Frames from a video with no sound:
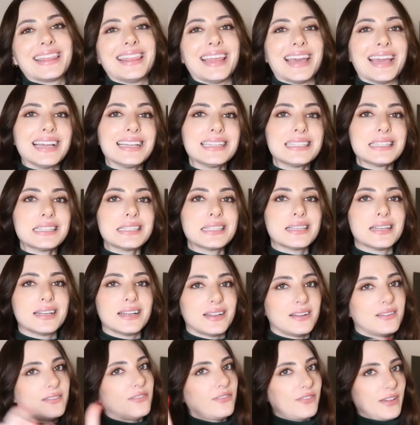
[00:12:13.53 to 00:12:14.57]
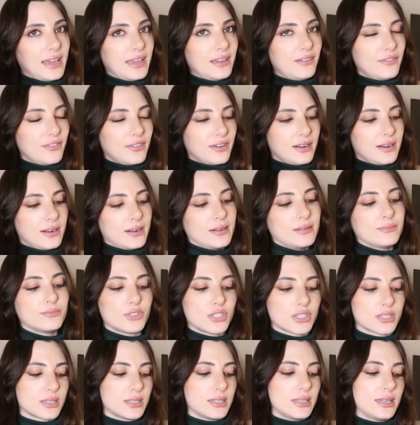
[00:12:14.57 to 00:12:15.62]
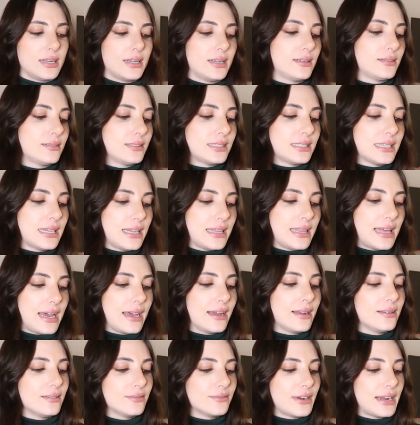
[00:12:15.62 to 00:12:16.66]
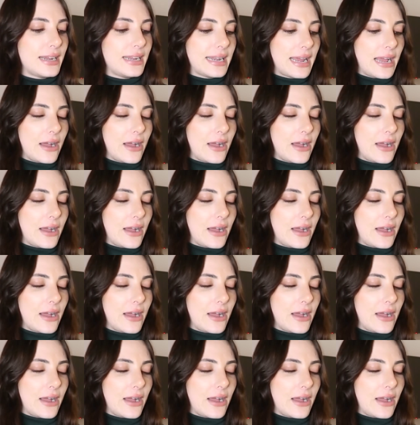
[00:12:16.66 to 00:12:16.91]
this fake fur, I'm just gonna say that right